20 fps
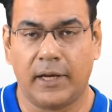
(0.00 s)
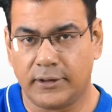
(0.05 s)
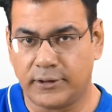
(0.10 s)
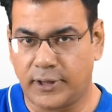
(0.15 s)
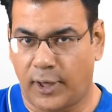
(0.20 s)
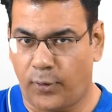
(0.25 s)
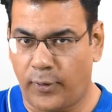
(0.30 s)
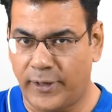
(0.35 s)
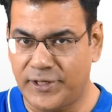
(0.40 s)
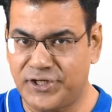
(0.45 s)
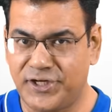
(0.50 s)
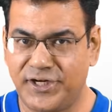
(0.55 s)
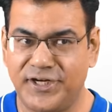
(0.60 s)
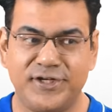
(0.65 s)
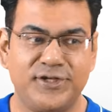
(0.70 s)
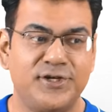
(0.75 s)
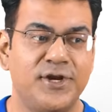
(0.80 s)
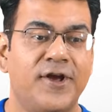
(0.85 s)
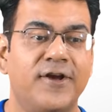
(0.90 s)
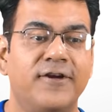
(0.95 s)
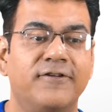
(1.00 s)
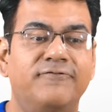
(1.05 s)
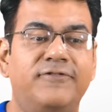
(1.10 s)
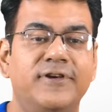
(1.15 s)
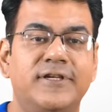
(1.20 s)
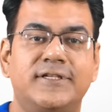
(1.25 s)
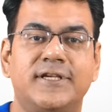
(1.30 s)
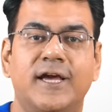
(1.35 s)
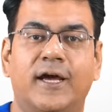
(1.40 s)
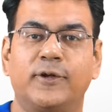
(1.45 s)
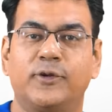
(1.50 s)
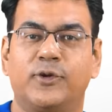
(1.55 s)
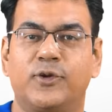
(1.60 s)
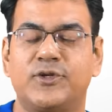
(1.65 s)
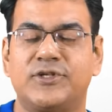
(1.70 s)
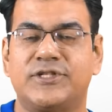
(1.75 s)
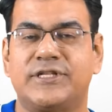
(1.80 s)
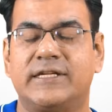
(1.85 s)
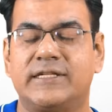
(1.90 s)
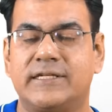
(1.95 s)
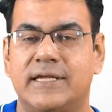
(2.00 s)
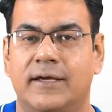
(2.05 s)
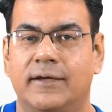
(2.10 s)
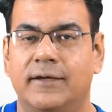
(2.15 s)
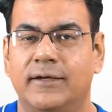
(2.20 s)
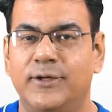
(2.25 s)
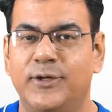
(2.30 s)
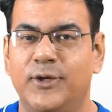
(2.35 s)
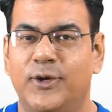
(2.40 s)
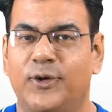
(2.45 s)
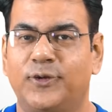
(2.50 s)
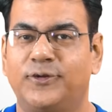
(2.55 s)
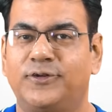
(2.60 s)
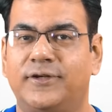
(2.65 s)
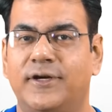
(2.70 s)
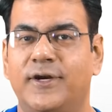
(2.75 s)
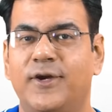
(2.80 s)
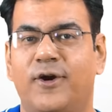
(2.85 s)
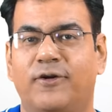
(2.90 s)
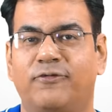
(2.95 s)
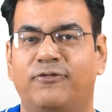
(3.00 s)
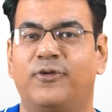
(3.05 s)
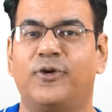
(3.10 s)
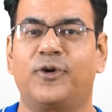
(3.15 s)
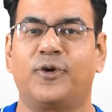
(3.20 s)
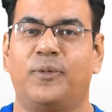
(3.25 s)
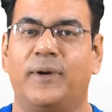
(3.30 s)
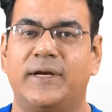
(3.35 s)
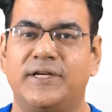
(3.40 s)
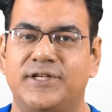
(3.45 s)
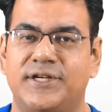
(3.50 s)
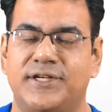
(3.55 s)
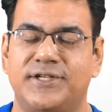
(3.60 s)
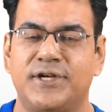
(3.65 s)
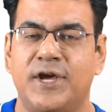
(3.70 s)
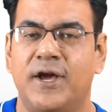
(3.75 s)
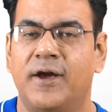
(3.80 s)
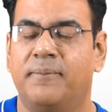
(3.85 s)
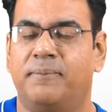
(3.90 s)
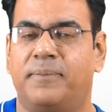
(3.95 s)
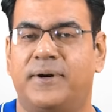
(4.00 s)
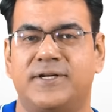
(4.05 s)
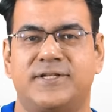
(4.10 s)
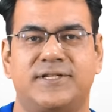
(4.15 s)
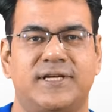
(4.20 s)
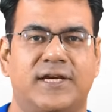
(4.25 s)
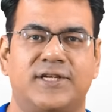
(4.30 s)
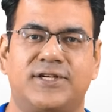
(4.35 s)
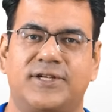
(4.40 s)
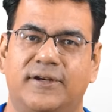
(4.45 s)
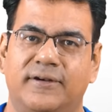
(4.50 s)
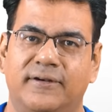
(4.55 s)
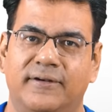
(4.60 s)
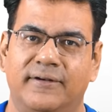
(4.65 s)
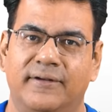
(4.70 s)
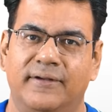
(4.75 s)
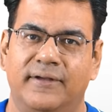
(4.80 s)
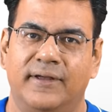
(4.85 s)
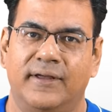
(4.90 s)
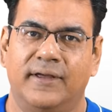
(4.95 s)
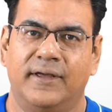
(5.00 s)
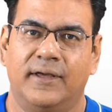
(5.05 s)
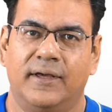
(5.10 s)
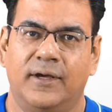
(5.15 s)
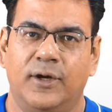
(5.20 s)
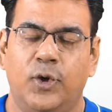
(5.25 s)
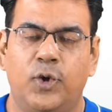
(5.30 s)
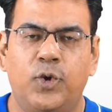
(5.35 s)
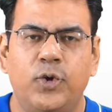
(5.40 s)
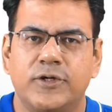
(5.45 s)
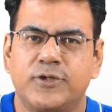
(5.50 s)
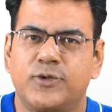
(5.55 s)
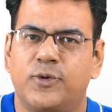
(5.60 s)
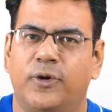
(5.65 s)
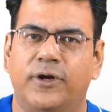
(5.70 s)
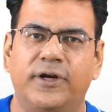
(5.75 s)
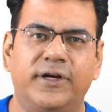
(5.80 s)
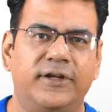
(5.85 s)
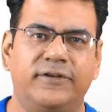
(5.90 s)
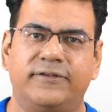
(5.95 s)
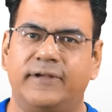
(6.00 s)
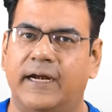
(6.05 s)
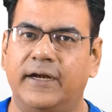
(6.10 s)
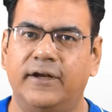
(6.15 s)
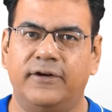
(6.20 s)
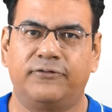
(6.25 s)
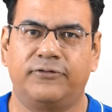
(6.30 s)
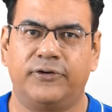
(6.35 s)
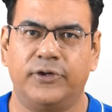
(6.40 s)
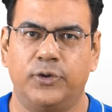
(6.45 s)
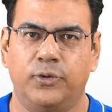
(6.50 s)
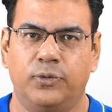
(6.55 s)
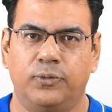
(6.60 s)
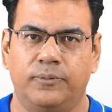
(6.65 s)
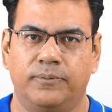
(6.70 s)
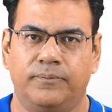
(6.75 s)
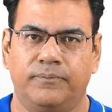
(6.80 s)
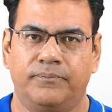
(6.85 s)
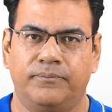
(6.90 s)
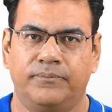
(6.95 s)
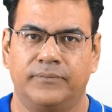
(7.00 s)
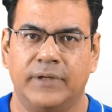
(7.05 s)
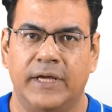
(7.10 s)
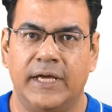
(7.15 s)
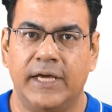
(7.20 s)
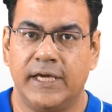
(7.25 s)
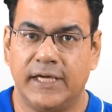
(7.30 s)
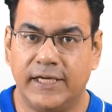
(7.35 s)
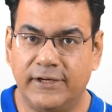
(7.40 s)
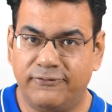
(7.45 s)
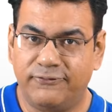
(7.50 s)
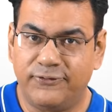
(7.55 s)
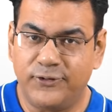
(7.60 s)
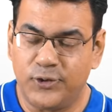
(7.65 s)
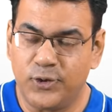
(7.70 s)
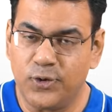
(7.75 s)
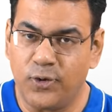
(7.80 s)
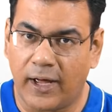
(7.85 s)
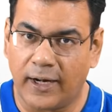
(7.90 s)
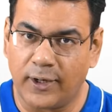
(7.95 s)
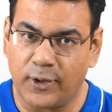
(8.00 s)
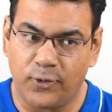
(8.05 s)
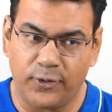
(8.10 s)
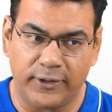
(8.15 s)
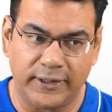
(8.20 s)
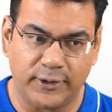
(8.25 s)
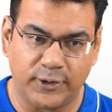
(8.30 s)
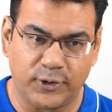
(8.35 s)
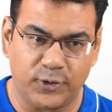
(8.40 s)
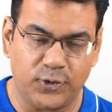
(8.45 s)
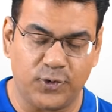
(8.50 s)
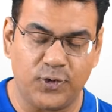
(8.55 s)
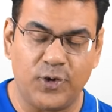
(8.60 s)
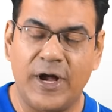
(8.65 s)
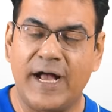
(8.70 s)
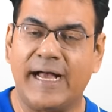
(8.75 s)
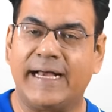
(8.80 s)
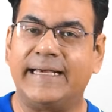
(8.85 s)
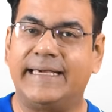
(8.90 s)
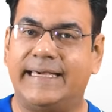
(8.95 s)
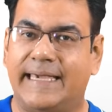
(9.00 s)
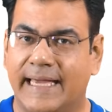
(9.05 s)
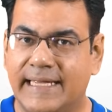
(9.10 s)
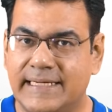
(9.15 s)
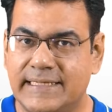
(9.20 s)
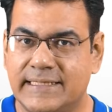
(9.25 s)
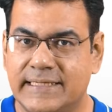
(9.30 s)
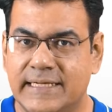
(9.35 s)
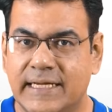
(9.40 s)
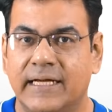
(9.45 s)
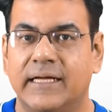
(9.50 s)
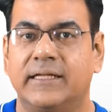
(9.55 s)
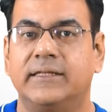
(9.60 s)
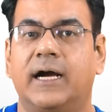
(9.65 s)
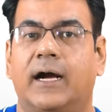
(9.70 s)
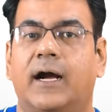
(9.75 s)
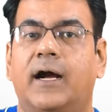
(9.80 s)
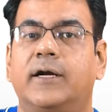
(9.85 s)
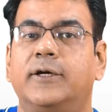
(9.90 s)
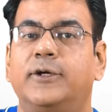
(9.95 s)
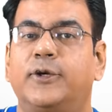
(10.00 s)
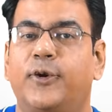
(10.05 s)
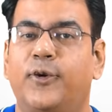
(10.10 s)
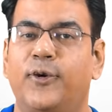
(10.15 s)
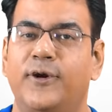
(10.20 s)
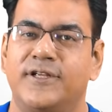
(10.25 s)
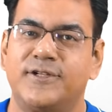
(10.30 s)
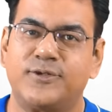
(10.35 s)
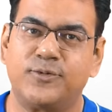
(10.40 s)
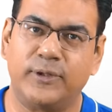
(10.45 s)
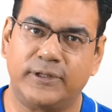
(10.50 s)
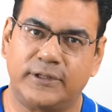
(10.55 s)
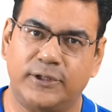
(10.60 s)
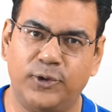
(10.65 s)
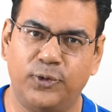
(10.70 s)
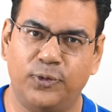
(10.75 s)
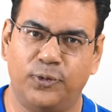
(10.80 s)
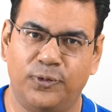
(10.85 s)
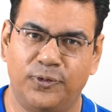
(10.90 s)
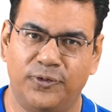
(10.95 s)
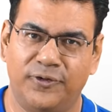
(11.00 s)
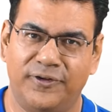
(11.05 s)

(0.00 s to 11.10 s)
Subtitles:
The question is, which are those 3 or 4 questions per section? Who is going to decide it for you? If you are going to guess, the control is with you.